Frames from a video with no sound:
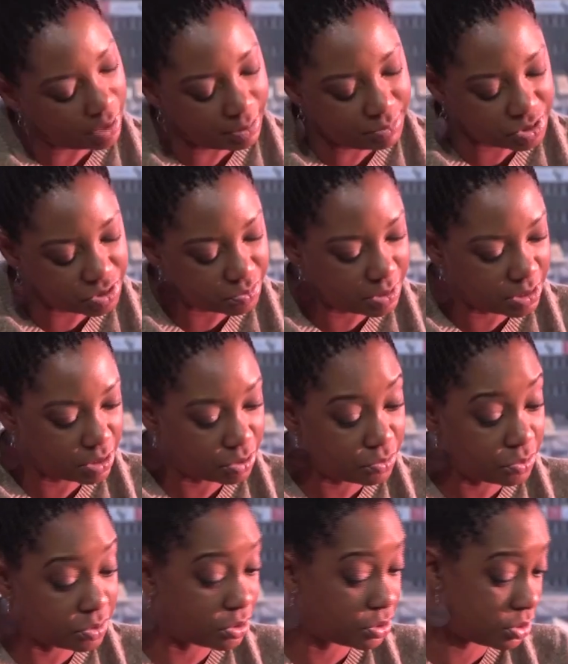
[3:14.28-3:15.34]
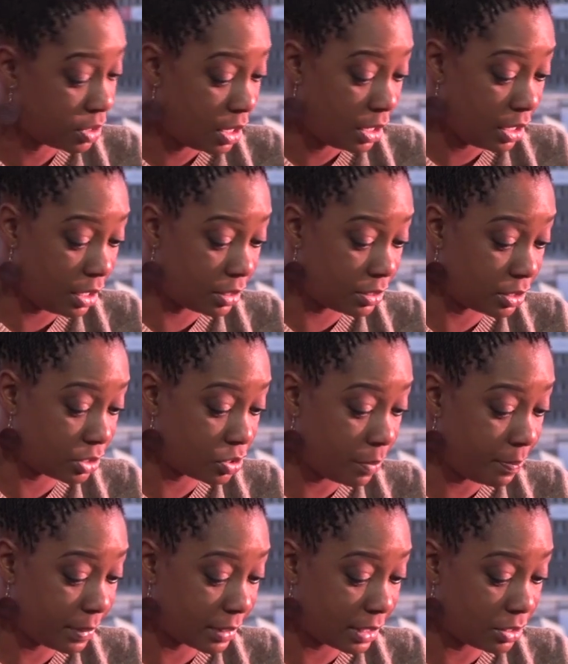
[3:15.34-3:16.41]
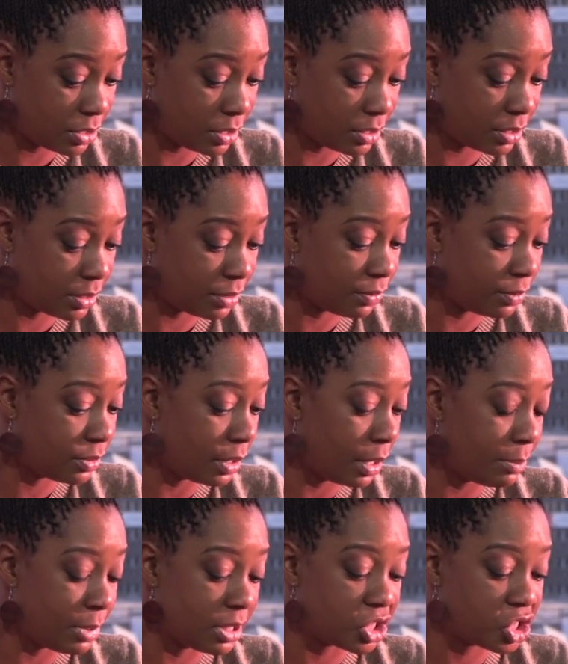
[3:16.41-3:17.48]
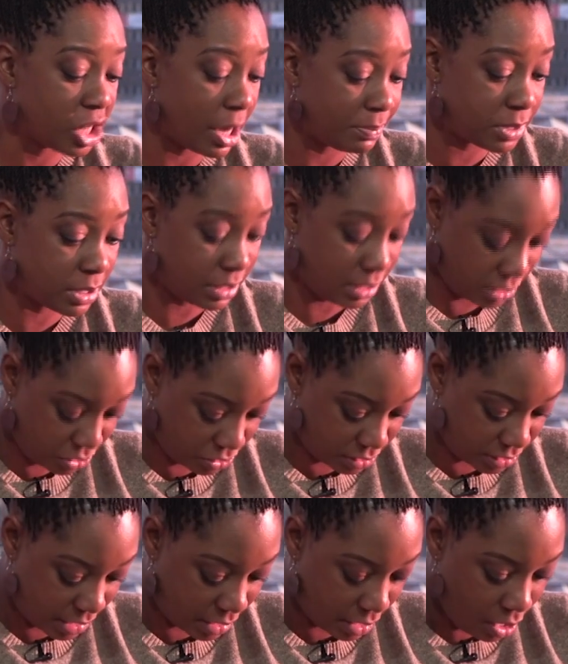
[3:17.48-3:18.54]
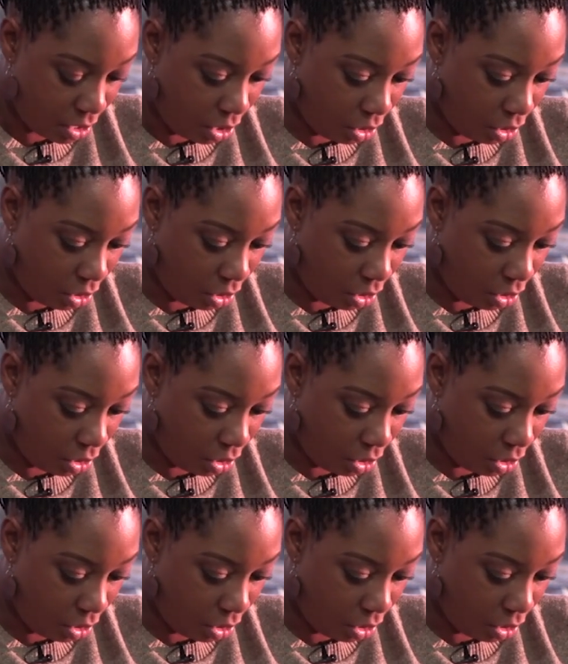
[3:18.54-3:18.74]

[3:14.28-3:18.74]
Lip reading: just reading through this the topic that the chapter that you're saying